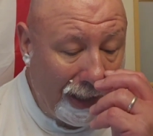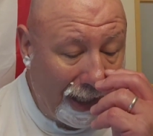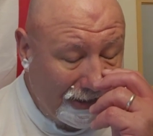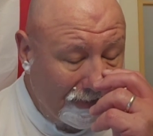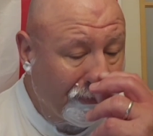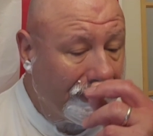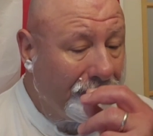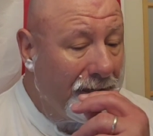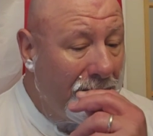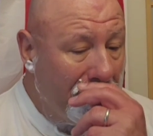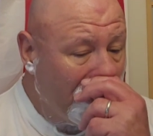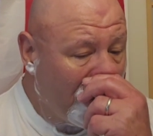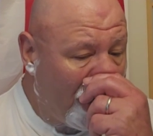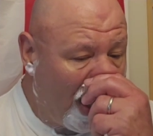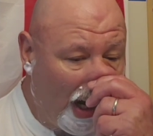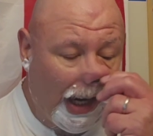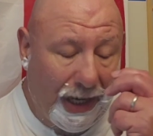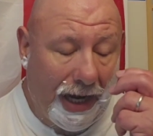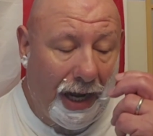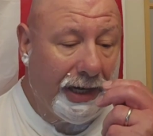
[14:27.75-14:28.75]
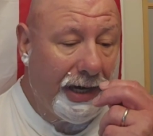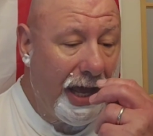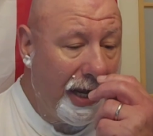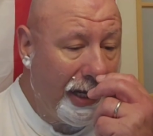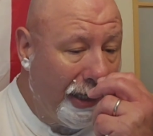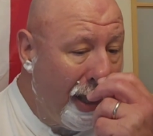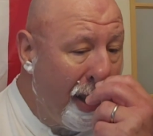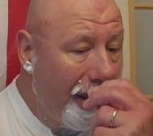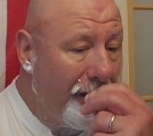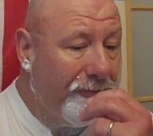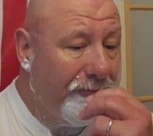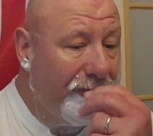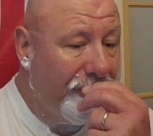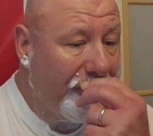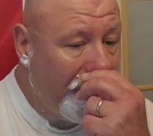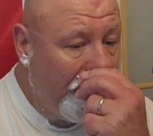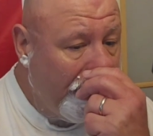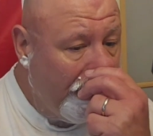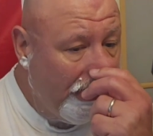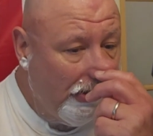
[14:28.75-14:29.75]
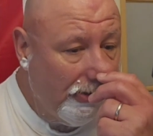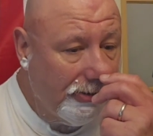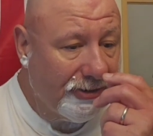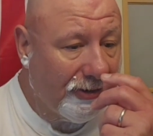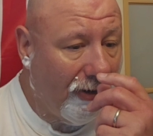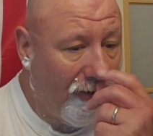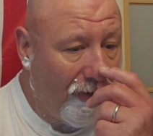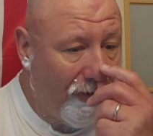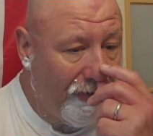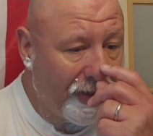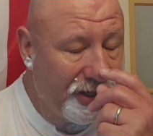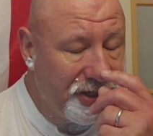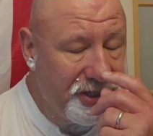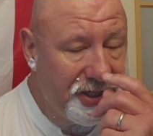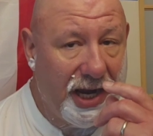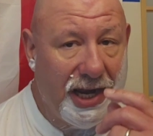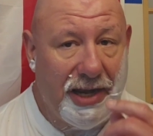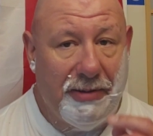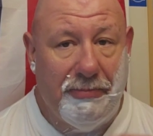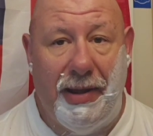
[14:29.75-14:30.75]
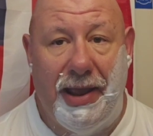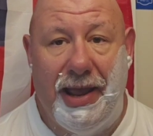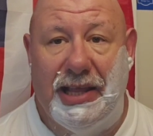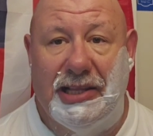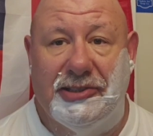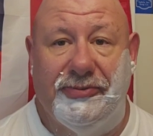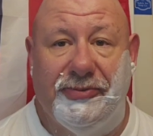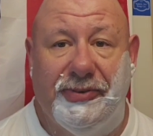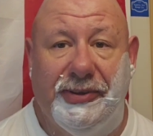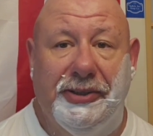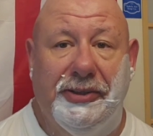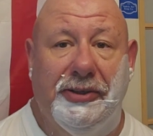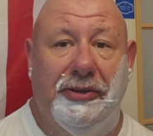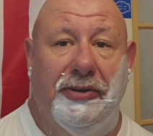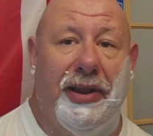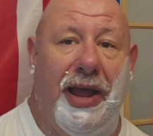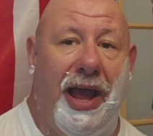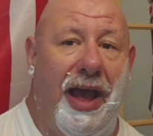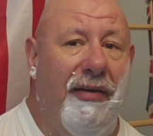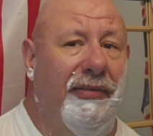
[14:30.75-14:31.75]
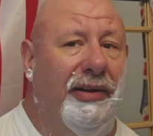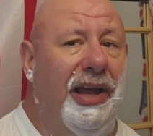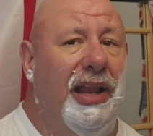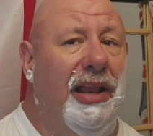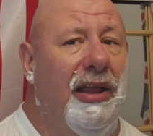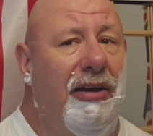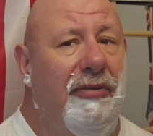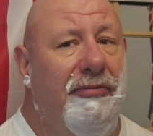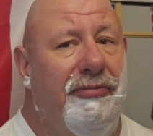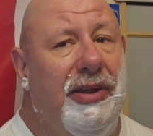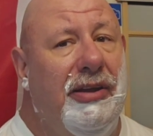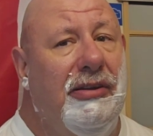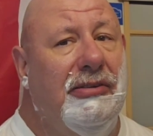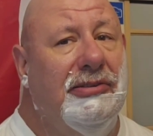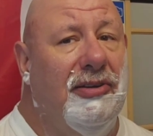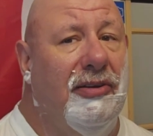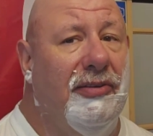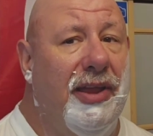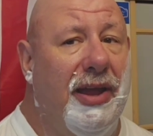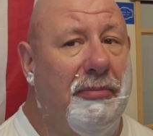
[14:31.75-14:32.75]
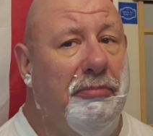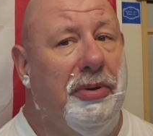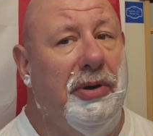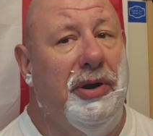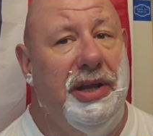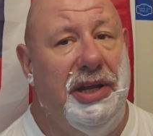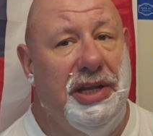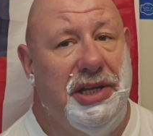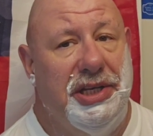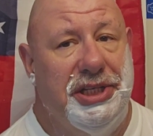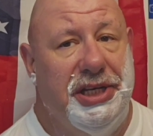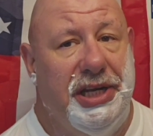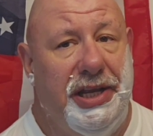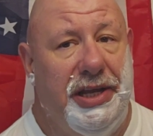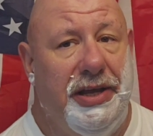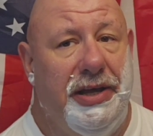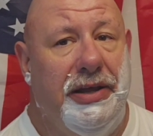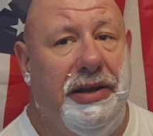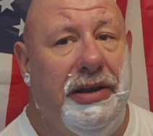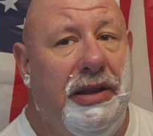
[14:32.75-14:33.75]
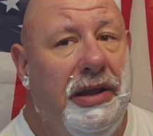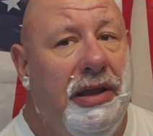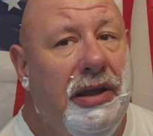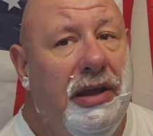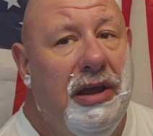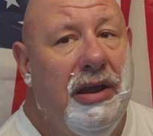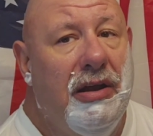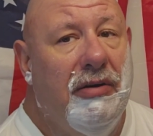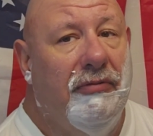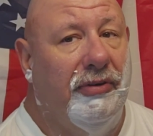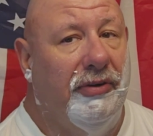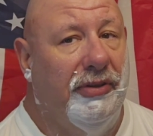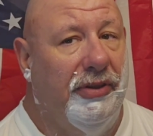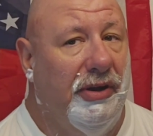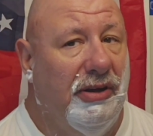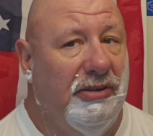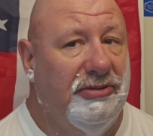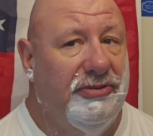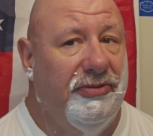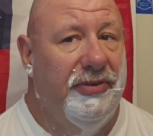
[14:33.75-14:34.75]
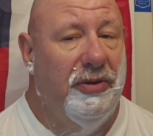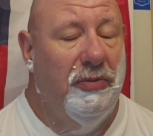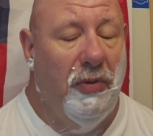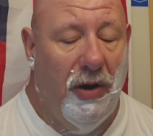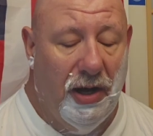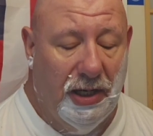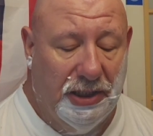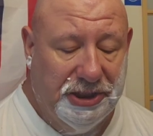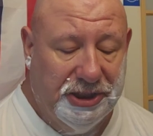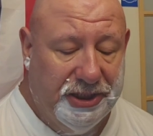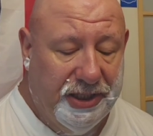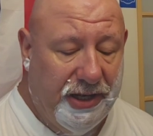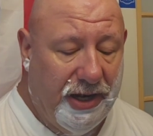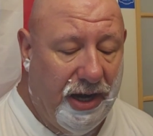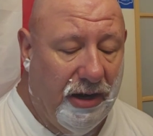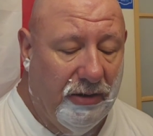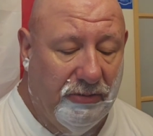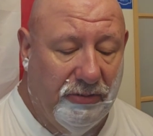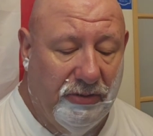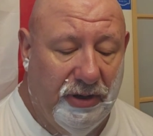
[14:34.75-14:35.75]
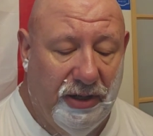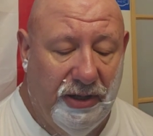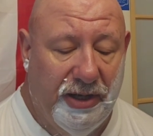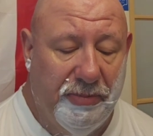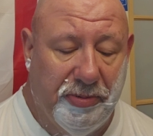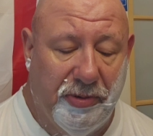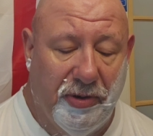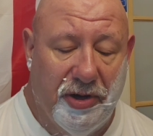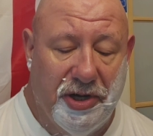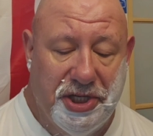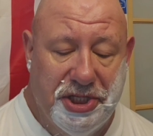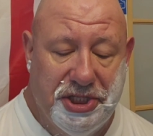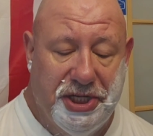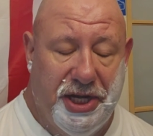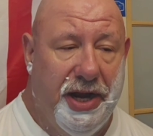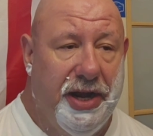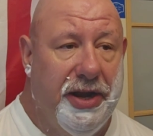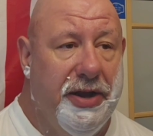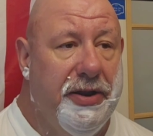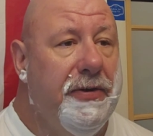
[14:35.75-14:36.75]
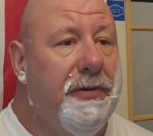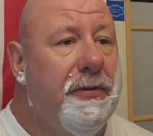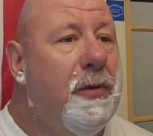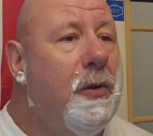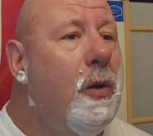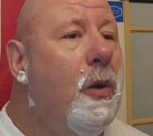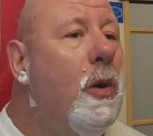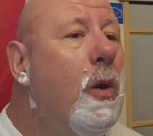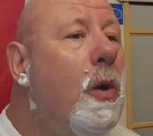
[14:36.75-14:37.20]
Got some good, I got a lot of views on the Jayne Mansfield. I haven't got a lot of views on that bridge yet. For those of you who watched it, I really appreciate it.